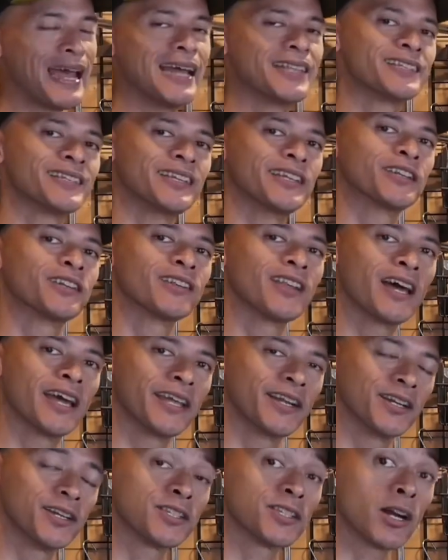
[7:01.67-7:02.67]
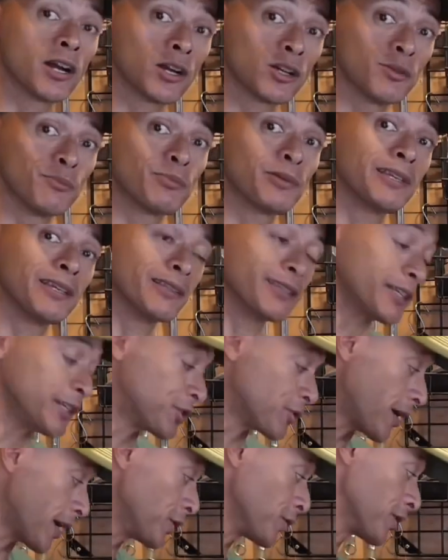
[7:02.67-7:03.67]
and inner liners are completely dry,
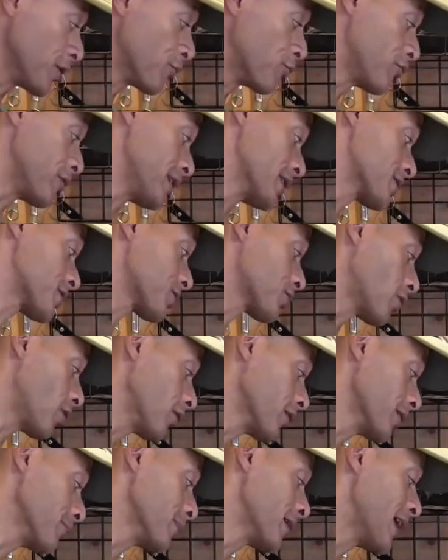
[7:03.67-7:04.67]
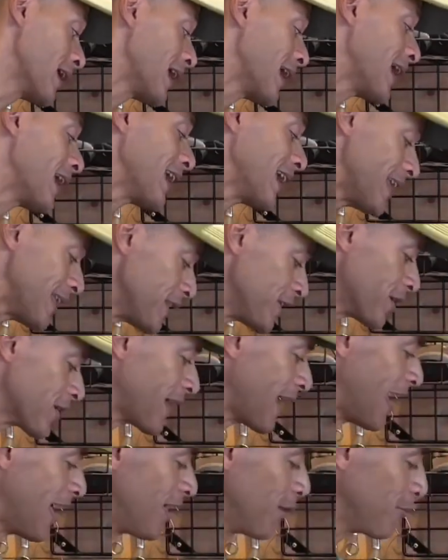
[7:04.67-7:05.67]
you can reinstall them in your
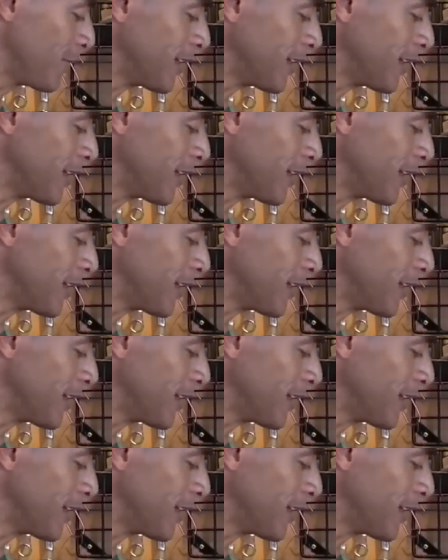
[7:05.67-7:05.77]
helmet